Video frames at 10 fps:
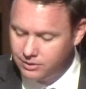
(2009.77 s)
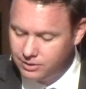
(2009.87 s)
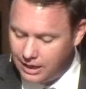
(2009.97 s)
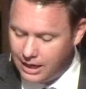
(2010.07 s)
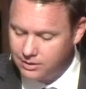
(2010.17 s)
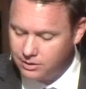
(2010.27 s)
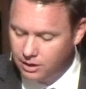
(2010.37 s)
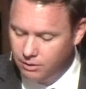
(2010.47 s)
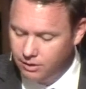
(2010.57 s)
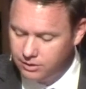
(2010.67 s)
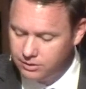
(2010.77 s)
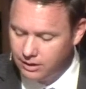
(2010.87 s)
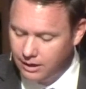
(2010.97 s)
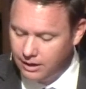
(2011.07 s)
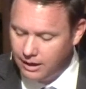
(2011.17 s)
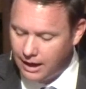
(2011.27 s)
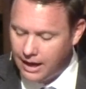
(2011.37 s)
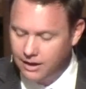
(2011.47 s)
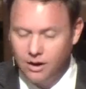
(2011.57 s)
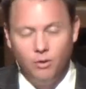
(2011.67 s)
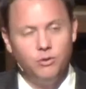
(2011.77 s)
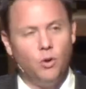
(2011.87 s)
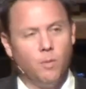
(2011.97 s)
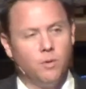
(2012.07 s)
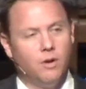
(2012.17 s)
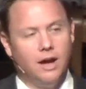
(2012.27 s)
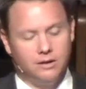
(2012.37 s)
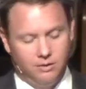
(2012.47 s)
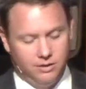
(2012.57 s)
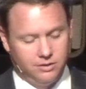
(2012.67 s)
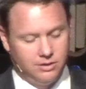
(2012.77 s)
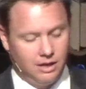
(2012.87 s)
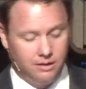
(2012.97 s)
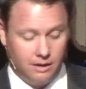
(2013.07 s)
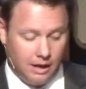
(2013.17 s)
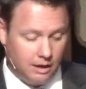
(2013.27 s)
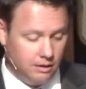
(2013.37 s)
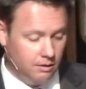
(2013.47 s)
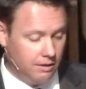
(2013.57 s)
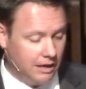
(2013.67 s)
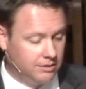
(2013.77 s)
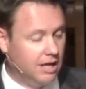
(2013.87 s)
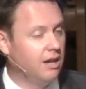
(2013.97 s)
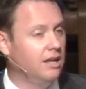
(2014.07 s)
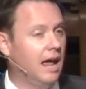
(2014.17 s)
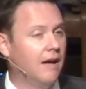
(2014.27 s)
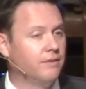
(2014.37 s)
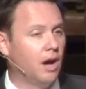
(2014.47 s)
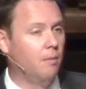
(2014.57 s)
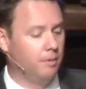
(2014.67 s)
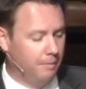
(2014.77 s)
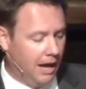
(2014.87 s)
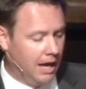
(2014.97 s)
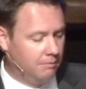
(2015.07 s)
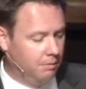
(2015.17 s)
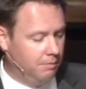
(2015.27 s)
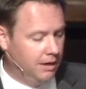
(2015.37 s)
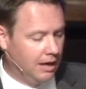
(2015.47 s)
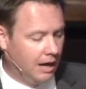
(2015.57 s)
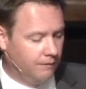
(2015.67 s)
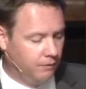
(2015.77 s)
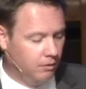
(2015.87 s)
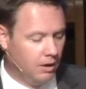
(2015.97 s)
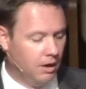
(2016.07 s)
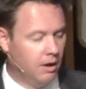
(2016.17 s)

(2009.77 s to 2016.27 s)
C.S. Lewis. I had an old dorm director that said, Yeah, you, they tell you to have an open mind, but be careful.